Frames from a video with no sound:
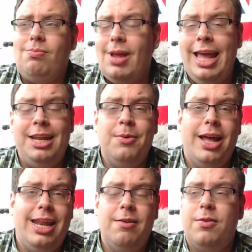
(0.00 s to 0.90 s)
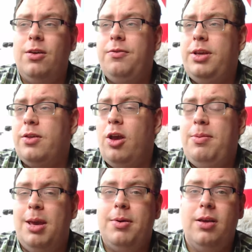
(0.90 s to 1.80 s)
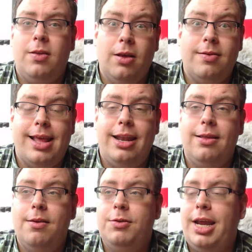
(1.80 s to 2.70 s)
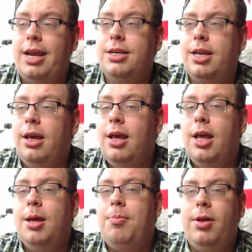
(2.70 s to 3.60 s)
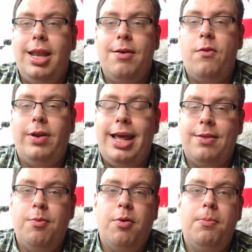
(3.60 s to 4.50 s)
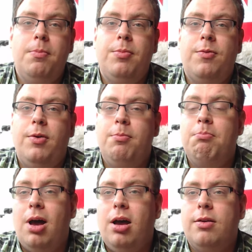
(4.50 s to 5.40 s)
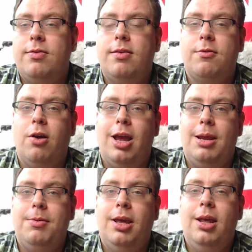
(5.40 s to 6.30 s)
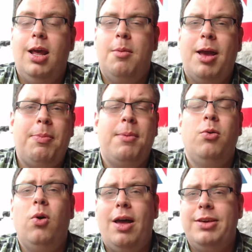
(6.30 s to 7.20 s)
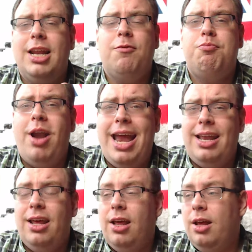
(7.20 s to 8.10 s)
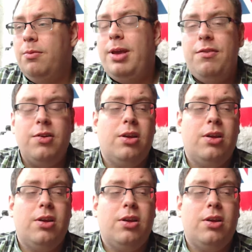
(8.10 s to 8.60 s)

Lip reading: anywhere near a sort of utopia, because our standards have changed. But nevertheless, the problems that Marx described about people not having enough bread, we've,